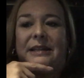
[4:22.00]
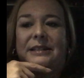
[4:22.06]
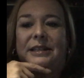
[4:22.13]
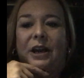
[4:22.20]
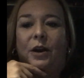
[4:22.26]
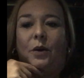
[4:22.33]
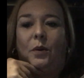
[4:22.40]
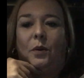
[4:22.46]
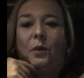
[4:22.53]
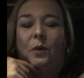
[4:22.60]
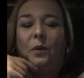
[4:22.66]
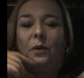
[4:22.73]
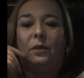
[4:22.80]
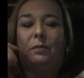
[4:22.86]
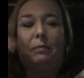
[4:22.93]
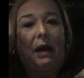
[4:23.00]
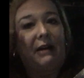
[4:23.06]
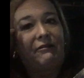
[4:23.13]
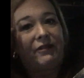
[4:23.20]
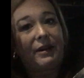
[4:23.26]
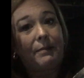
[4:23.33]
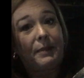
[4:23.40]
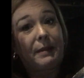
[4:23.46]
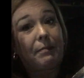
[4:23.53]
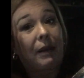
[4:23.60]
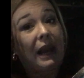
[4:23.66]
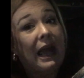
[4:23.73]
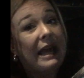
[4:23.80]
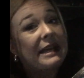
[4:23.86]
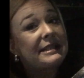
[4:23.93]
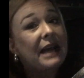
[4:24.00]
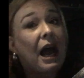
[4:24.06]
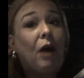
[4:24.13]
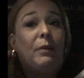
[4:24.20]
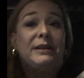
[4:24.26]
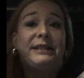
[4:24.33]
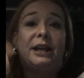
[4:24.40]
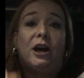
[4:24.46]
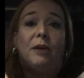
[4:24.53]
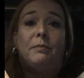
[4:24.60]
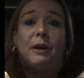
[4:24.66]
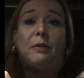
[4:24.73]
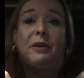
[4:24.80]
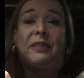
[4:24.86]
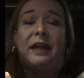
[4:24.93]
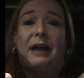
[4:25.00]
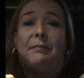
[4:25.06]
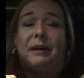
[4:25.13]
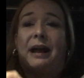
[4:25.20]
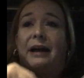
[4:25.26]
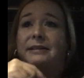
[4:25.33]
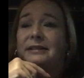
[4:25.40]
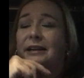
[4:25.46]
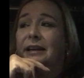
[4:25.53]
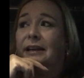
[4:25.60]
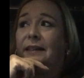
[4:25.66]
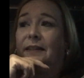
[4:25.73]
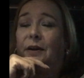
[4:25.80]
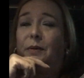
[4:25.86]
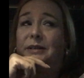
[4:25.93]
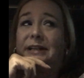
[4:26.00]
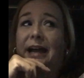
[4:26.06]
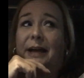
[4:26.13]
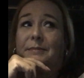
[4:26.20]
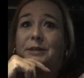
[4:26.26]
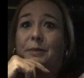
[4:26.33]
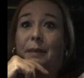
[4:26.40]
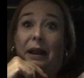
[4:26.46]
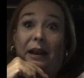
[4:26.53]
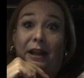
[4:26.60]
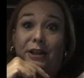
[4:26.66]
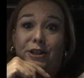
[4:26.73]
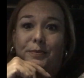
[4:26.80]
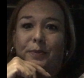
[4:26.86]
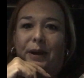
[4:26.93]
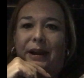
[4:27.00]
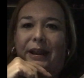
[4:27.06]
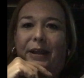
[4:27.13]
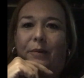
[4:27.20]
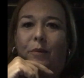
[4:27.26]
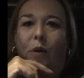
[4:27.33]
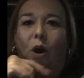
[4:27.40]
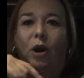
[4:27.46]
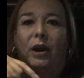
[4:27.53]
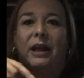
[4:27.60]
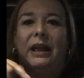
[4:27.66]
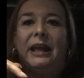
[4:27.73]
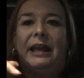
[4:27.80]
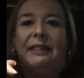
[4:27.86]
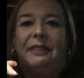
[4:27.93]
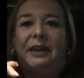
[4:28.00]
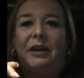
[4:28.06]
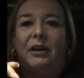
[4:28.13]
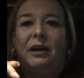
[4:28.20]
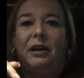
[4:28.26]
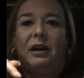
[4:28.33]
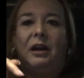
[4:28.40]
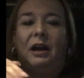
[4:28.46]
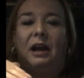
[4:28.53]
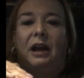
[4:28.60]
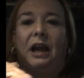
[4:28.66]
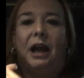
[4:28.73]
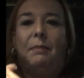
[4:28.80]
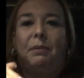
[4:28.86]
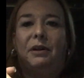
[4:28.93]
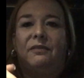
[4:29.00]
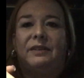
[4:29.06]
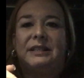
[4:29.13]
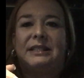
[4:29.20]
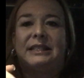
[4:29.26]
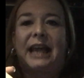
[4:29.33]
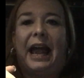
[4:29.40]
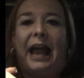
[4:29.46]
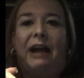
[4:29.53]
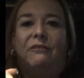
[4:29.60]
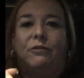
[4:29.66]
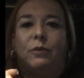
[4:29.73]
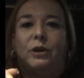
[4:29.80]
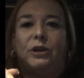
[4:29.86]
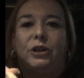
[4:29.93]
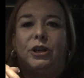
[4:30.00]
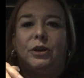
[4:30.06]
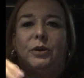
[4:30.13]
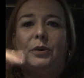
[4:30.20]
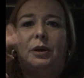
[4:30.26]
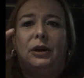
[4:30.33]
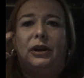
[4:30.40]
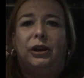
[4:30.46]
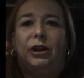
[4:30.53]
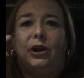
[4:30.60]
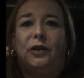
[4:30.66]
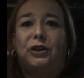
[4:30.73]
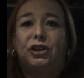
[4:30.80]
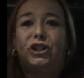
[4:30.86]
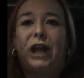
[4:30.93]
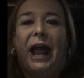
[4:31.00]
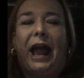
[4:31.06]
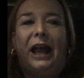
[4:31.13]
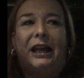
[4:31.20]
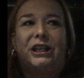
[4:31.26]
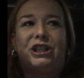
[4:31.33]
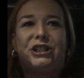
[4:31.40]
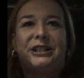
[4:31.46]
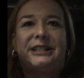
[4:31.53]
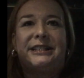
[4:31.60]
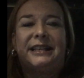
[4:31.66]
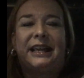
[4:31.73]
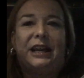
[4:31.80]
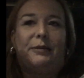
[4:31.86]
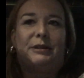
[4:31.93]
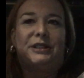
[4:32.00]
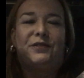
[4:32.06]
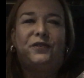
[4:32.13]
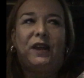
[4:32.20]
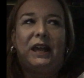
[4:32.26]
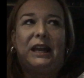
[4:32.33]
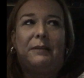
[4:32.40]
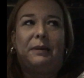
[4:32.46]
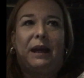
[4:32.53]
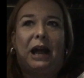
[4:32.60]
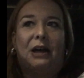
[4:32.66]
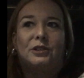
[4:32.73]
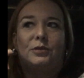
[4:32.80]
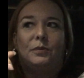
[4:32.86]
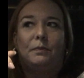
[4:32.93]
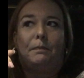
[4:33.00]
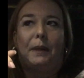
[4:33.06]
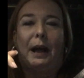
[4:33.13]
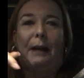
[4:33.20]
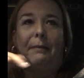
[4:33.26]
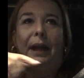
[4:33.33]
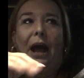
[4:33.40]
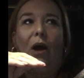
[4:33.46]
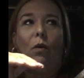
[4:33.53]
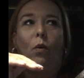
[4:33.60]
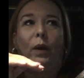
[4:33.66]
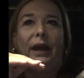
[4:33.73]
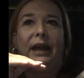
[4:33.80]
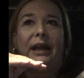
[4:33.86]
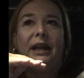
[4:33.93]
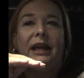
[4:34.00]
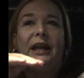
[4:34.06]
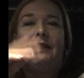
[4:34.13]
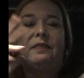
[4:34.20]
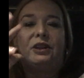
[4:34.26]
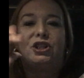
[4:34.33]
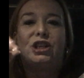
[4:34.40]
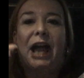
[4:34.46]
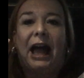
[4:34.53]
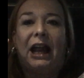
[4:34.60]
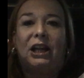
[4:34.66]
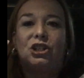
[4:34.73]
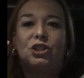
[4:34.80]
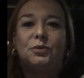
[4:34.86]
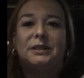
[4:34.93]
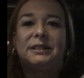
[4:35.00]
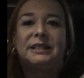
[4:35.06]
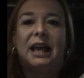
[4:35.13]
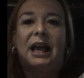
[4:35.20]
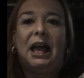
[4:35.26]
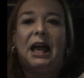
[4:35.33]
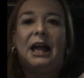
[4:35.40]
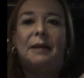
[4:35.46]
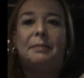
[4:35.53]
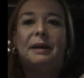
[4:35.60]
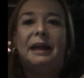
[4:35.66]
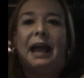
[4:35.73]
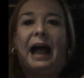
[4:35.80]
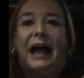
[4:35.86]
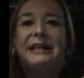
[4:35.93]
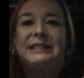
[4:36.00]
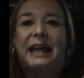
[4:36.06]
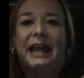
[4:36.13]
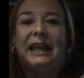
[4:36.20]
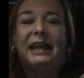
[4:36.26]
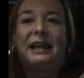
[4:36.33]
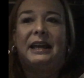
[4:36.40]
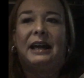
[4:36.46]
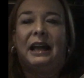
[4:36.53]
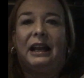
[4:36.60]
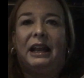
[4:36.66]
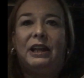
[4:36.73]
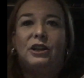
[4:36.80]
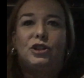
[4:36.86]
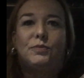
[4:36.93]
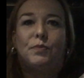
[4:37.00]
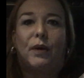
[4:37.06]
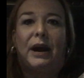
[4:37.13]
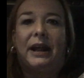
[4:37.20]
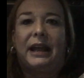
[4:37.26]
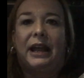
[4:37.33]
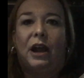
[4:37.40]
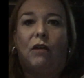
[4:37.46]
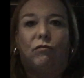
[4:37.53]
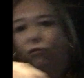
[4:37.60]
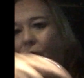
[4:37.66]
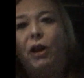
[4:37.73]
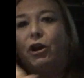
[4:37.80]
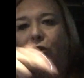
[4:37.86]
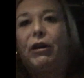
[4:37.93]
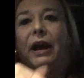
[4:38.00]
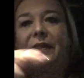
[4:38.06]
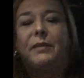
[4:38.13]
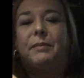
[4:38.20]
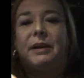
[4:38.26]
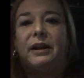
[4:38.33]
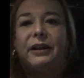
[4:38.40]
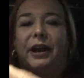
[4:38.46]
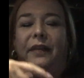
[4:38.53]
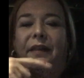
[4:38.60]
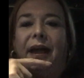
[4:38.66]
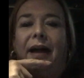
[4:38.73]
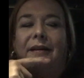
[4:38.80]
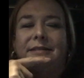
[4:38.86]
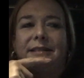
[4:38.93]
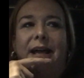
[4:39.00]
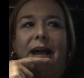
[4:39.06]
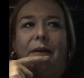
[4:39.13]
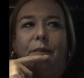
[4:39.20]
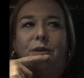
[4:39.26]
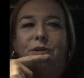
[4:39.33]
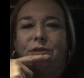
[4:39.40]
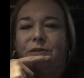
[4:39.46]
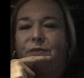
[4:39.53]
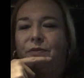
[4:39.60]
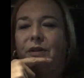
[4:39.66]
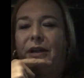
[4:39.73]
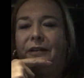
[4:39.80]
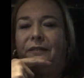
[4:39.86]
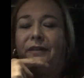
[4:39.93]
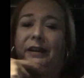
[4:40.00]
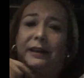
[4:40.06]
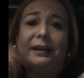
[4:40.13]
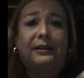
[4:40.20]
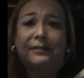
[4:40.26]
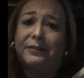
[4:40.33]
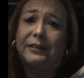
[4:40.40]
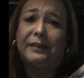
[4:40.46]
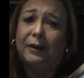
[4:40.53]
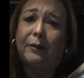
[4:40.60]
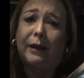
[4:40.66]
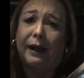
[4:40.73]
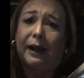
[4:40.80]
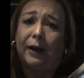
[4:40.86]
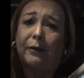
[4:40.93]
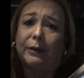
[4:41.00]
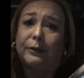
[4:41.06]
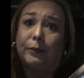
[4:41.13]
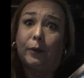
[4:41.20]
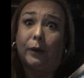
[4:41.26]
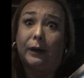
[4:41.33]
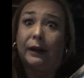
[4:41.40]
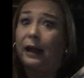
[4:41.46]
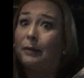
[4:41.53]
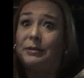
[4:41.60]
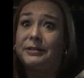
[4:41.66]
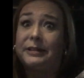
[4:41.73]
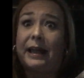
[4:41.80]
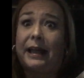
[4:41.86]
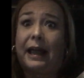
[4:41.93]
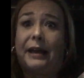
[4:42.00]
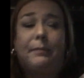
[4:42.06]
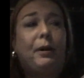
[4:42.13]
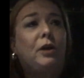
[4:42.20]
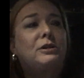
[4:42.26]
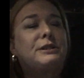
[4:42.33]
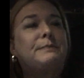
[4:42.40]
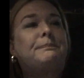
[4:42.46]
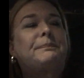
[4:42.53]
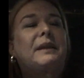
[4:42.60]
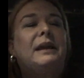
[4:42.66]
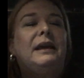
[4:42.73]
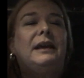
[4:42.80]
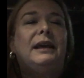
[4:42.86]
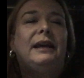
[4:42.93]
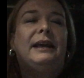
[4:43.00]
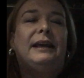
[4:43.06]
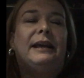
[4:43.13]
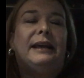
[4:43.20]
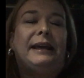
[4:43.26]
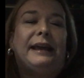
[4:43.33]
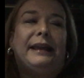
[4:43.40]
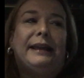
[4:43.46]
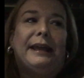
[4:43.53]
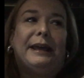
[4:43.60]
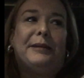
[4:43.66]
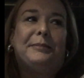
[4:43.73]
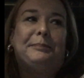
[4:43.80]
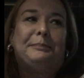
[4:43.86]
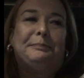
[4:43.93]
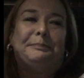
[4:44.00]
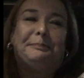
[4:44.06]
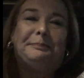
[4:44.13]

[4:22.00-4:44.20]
so my Fitbit Blaze always helped me with that, because there were times on my lunch break at work that a couple of the staff would do, you know, the challenges. And it was funny, because about when the challenge was up, I take a lunch break and go running around the building on the outside, which is really funny, because then that way I always won. I'm just that kind of person. And